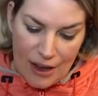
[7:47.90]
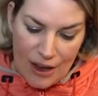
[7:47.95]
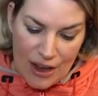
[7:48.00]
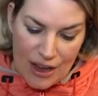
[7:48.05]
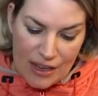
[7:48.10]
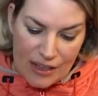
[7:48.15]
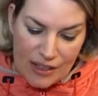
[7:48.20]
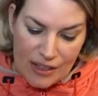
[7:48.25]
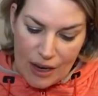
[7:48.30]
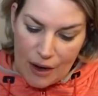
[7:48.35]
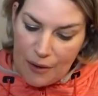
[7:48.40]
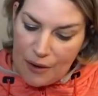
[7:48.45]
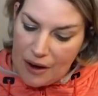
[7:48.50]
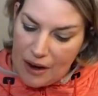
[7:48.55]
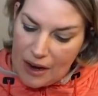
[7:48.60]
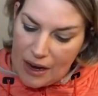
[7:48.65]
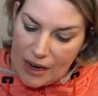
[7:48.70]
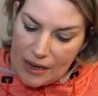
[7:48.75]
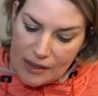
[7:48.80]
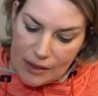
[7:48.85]
So,
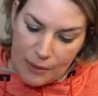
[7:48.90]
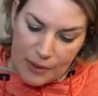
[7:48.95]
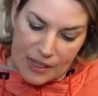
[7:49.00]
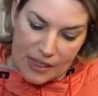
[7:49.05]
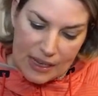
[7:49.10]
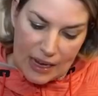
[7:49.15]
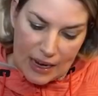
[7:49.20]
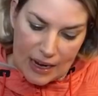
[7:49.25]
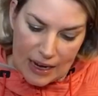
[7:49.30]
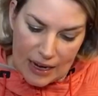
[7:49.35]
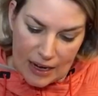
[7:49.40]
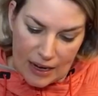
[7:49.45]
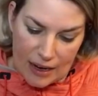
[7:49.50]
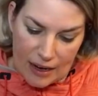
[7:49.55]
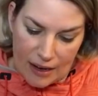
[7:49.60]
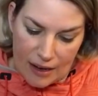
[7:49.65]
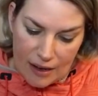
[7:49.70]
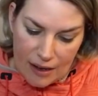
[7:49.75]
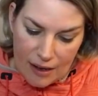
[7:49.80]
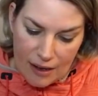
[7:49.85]
as I was saying,
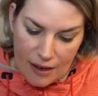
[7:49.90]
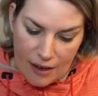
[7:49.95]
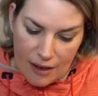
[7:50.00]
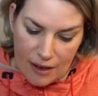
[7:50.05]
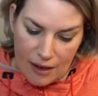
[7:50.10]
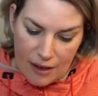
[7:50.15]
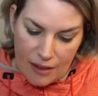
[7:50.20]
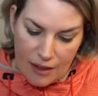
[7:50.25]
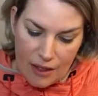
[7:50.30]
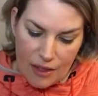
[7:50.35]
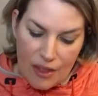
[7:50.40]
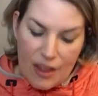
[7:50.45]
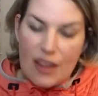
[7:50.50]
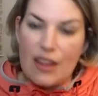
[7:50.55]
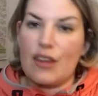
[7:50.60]
the thing